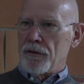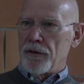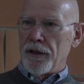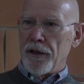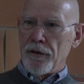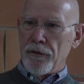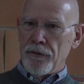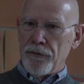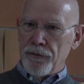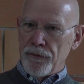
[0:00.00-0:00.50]

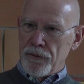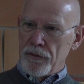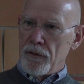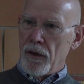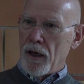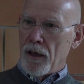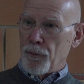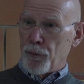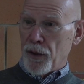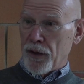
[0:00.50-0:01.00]
give
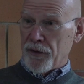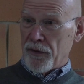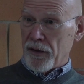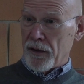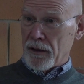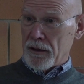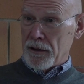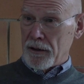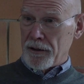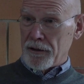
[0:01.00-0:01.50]

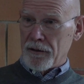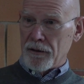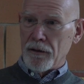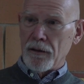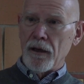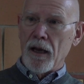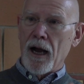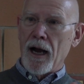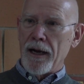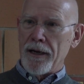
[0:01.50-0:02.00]
President
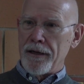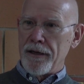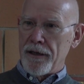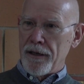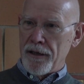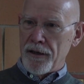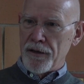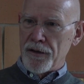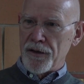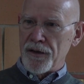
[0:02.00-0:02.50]
Clinton
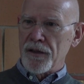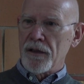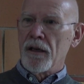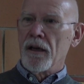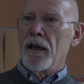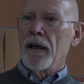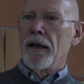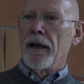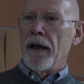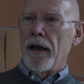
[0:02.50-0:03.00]
ideas
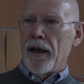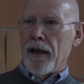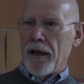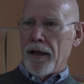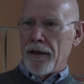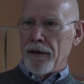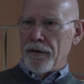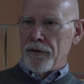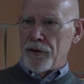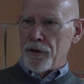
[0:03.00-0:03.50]

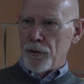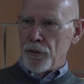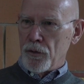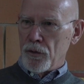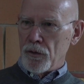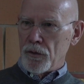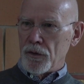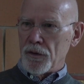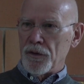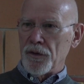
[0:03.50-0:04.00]
and
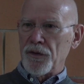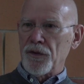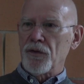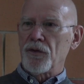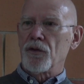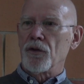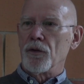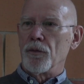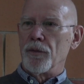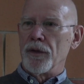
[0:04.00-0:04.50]
tools
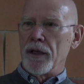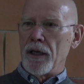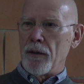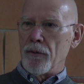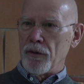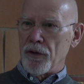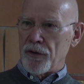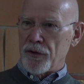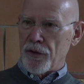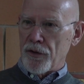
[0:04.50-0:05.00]
to be
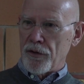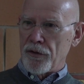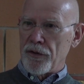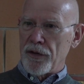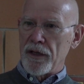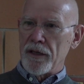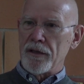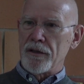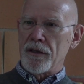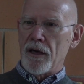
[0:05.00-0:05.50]
able to turn
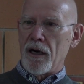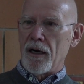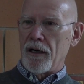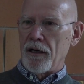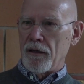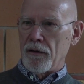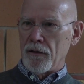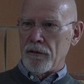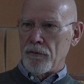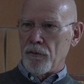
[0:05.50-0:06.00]
the entire